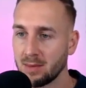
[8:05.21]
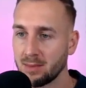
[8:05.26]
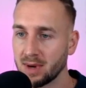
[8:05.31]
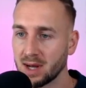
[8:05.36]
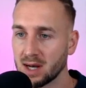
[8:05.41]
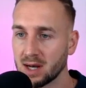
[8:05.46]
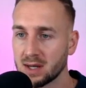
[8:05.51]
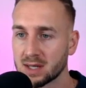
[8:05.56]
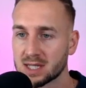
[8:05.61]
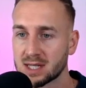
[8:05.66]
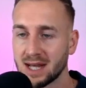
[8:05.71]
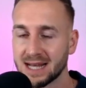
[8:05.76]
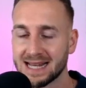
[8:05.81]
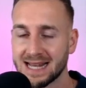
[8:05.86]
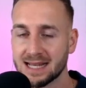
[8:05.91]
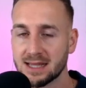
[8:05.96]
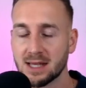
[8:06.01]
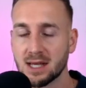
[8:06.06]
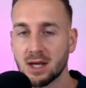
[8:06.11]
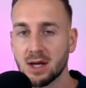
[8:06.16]
But it looks
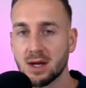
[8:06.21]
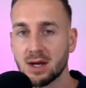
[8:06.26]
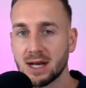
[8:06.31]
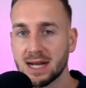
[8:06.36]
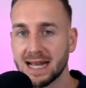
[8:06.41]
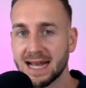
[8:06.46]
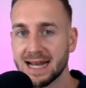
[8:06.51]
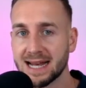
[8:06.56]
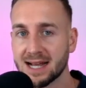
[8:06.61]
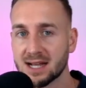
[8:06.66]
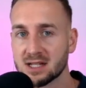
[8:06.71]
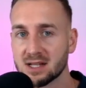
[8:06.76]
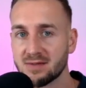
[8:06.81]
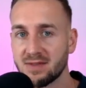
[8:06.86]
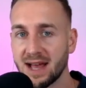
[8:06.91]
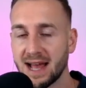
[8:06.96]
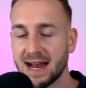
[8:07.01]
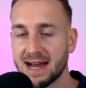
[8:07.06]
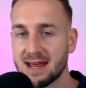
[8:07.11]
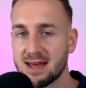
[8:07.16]
like in the early innings
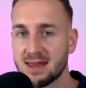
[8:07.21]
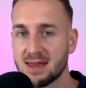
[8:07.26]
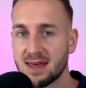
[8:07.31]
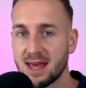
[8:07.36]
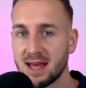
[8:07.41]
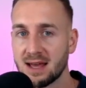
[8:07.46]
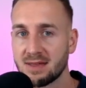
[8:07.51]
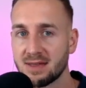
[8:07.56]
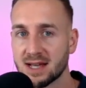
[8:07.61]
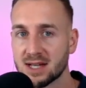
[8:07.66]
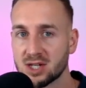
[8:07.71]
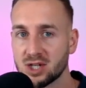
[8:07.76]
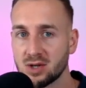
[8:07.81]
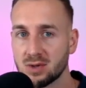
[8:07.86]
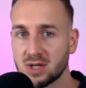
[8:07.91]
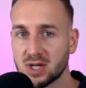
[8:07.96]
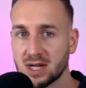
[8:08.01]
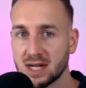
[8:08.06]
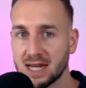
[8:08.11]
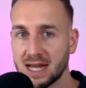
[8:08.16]
of anything, there's
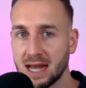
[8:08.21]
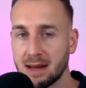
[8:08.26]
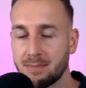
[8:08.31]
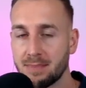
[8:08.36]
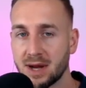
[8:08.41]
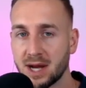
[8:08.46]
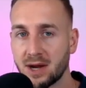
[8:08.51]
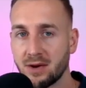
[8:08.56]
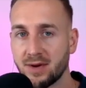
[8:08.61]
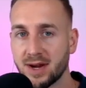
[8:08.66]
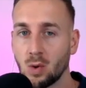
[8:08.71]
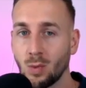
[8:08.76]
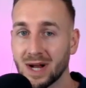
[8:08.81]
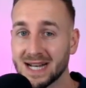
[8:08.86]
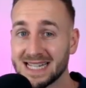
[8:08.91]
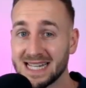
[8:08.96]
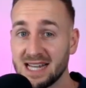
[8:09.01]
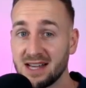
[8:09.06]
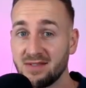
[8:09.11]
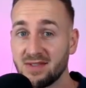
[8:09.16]
usually a period
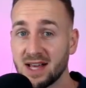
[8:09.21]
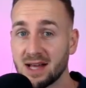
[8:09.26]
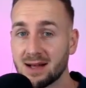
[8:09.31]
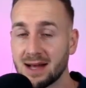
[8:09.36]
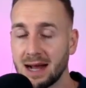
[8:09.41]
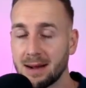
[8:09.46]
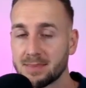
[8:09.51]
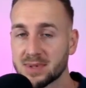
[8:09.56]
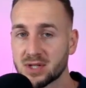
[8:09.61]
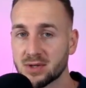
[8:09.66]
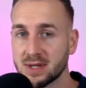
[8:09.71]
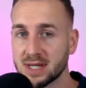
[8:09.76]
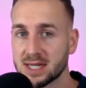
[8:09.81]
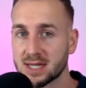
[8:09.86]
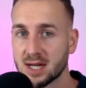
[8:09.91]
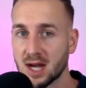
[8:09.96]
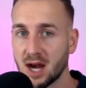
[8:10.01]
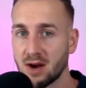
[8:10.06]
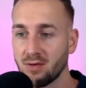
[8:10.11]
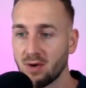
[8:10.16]
where T V L absolutely
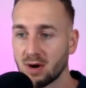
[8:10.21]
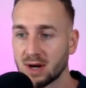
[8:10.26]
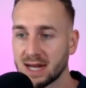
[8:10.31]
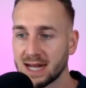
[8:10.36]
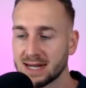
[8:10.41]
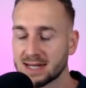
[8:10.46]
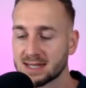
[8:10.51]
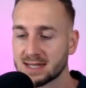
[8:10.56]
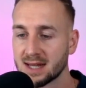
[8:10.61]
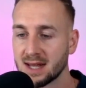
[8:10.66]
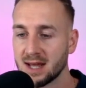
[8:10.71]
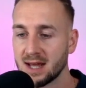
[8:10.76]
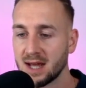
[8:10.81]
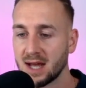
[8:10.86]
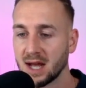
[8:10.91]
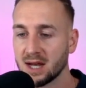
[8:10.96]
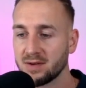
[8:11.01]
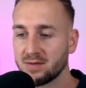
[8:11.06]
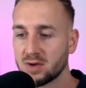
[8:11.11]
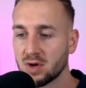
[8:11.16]
skyrockets,
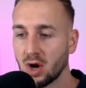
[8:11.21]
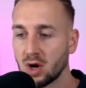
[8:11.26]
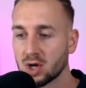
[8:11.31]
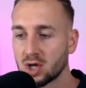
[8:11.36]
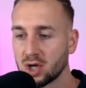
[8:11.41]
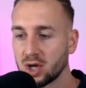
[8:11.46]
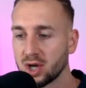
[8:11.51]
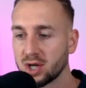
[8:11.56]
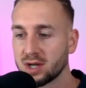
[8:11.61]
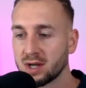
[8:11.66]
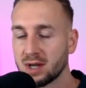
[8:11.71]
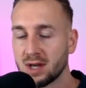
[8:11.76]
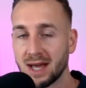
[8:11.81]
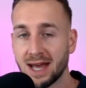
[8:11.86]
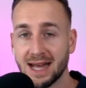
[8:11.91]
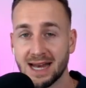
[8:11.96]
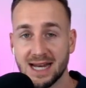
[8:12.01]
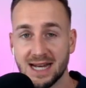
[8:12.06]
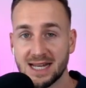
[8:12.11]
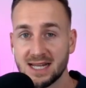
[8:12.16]
and you've got a good
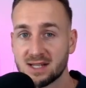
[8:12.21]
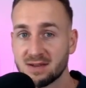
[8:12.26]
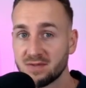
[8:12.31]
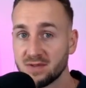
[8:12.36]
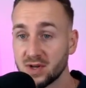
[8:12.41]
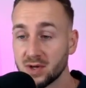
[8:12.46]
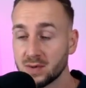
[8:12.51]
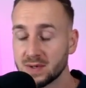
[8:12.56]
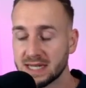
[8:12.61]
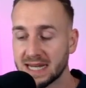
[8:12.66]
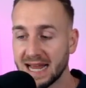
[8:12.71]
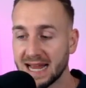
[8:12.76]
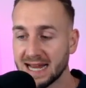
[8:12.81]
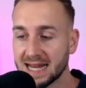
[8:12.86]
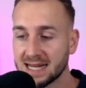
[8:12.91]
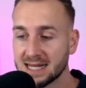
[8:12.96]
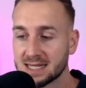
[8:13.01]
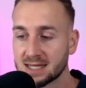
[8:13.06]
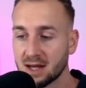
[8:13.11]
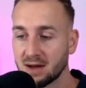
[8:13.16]
at least few
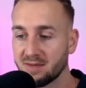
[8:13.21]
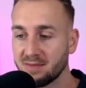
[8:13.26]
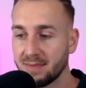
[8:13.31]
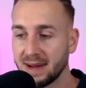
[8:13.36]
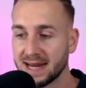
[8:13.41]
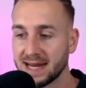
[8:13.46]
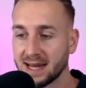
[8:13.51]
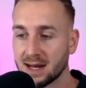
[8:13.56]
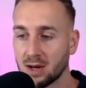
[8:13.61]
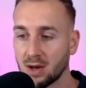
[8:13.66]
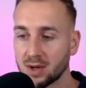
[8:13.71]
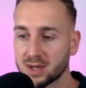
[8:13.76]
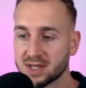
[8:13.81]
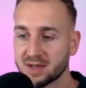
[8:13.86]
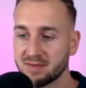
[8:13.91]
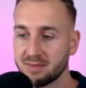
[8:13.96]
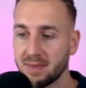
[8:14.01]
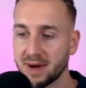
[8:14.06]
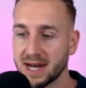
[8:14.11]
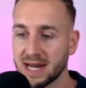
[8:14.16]
days of making
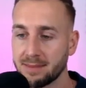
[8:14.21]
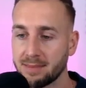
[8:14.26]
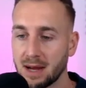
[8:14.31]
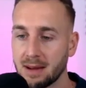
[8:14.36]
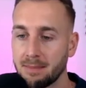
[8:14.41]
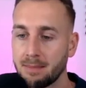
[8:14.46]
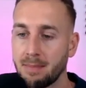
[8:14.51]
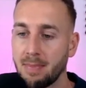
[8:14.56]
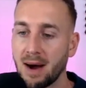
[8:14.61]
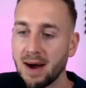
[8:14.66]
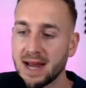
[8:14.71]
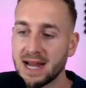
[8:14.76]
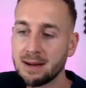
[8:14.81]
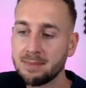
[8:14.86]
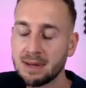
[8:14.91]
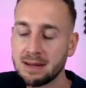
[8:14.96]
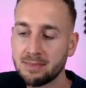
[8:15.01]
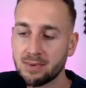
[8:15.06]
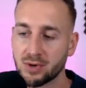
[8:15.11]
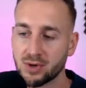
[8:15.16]
lots of money by
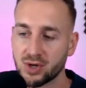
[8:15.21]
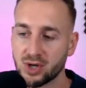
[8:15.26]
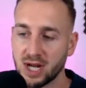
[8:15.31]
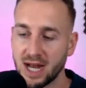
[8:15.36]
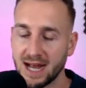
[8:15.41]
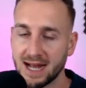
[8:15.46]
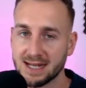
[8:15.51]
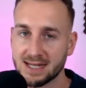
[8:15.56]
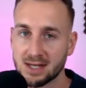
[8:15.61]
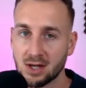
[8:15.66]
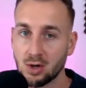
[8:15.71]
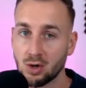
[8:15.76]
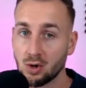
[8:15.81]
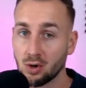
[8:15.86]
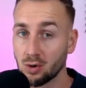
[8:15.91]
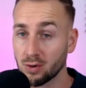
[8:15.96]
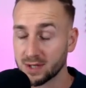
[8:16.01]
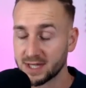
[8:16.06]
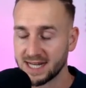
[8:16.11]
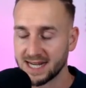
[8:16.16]
buying people shares
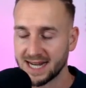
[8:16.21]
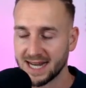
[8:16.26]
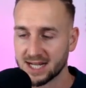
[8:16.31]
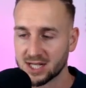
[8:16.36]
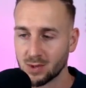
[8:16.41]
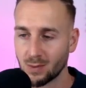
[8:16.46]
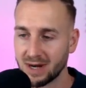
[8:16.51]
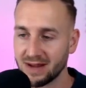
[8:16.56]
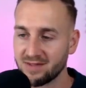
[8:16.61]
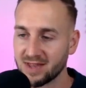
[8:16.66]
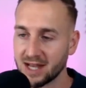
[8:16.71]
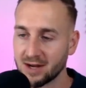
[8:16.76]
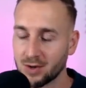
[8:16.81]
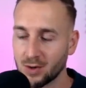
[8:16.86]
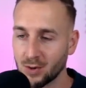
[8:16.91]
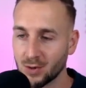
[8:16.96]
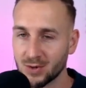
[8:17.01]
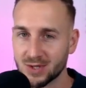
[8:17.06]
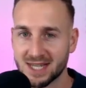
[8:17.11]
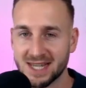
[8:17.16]
or tickets or whatever they're
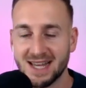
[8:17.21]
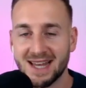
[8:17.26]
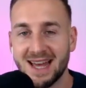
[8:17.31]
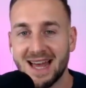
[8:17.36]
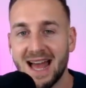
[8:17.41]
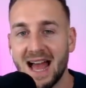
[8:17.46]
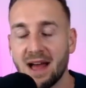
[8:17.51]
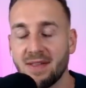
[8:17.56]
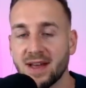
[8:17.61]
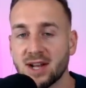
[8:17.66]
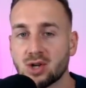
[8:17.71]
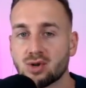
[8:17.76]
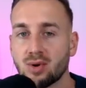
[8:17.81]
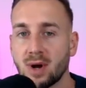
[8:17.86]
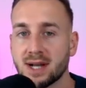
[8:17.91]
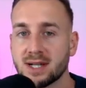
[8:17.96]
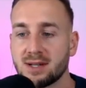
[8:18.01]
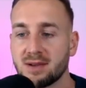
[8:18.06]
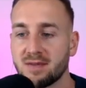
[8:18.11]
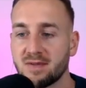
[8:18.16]
called, and then
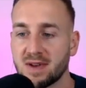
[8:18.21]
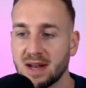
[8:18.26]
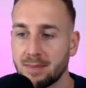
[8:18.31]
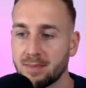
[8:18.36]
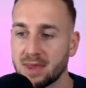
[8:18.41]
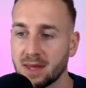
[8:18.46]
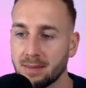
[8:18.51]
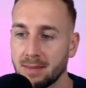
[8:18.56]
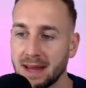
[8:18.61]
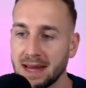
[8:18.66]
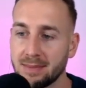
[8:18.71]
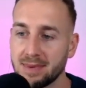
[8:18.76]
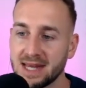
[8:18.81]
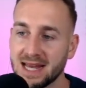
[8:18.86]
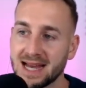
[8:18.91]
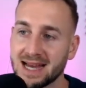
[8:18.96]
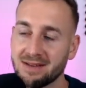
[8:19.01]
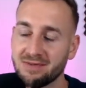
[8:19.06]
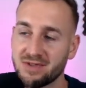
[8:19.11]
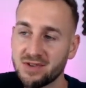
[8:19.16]
trying to flip them
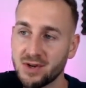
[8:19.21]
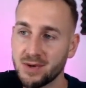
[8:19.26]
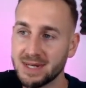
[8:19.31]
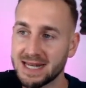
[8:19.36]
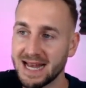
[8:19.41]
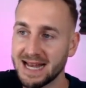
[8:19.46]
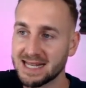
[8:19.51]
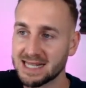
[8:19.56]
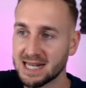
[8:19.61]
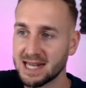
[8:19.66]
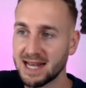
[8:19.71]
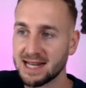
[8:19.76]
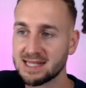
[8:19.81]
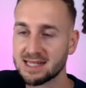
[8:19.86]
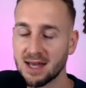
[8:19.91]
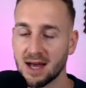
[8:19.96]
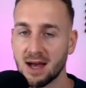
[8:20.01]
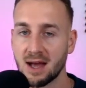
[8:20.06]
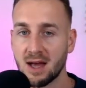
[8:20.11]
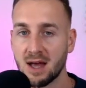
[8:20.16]
maybe a few days
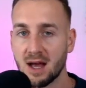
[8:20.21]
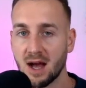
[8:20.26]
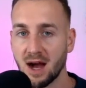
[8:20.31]
later.